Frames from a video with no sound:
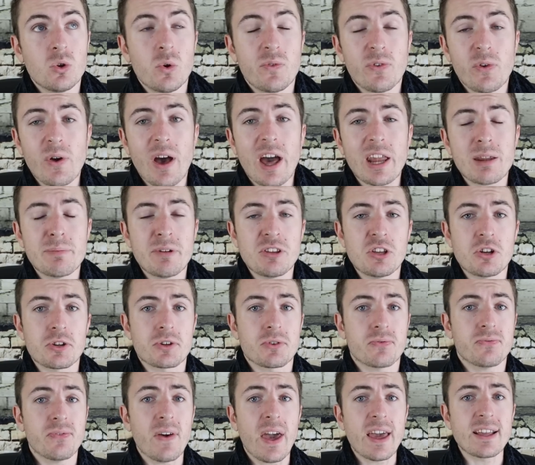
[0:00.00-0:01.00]
who, if you had him in your
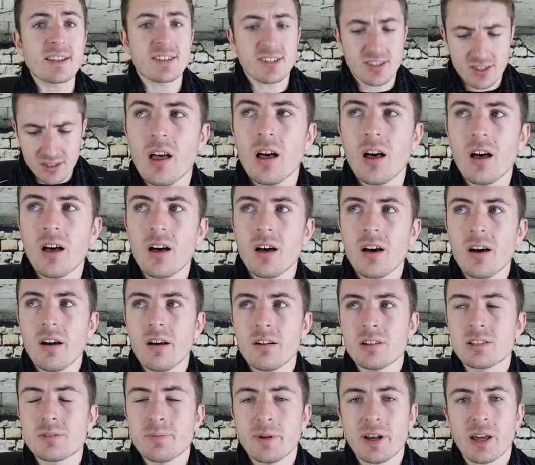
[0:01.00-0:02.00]
defense,
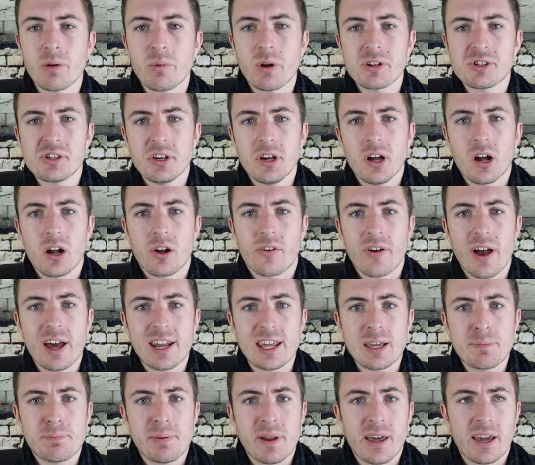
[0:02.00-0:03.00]
it's a bit like watching your
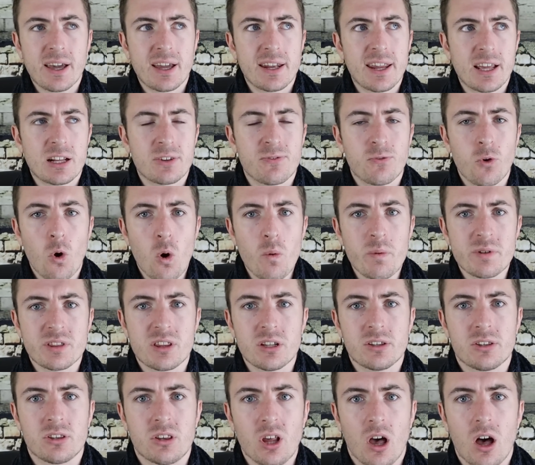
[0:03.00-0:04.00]
granny play Connect Four with
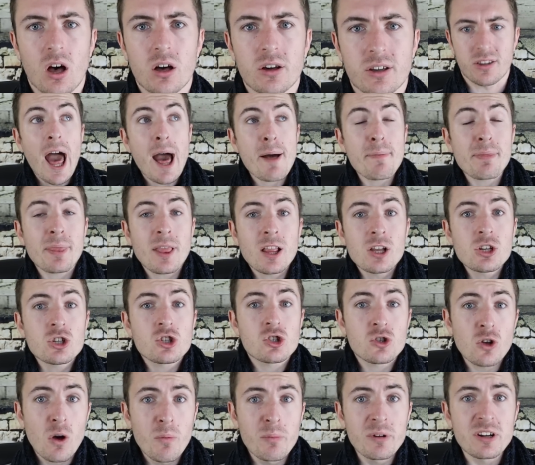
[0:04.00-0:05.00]
the dog, and
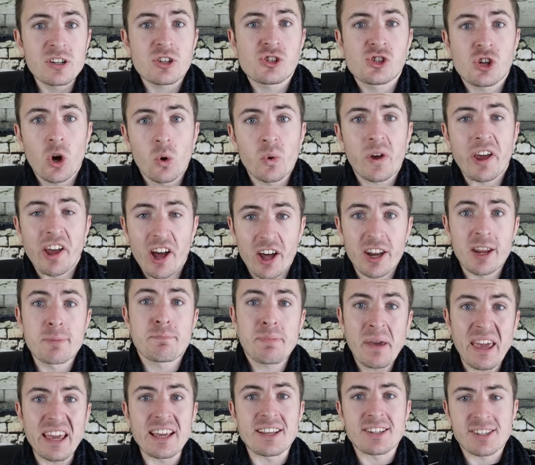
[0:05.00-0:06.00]
someone is choking on a
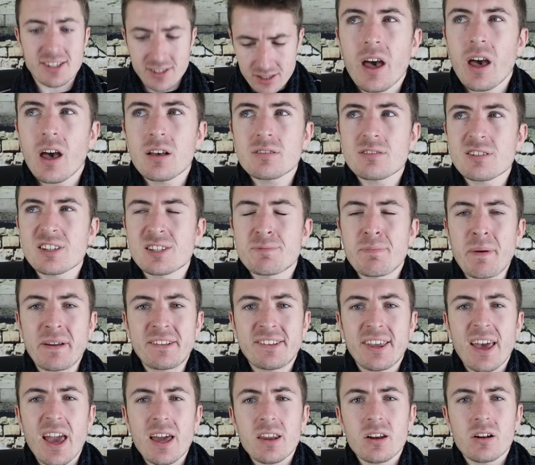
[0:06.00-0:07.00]
piece. As a
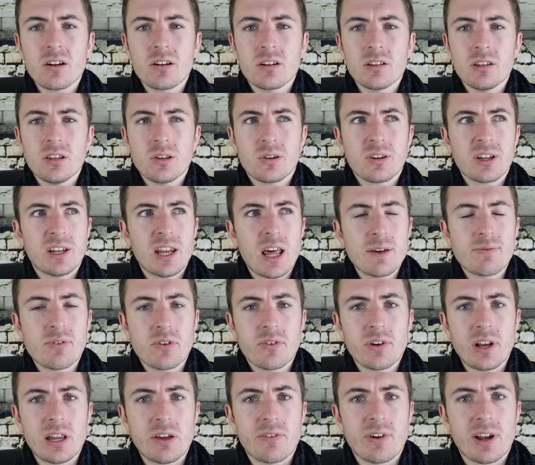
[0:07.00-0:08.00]
spectator, you could
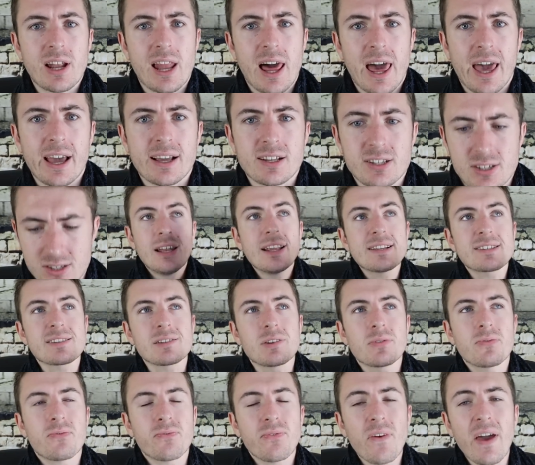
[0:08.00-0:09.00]
never really relax.
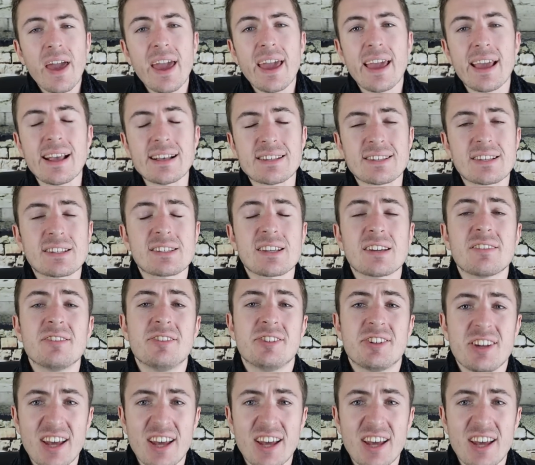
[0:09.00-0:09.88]
Listen, phase is a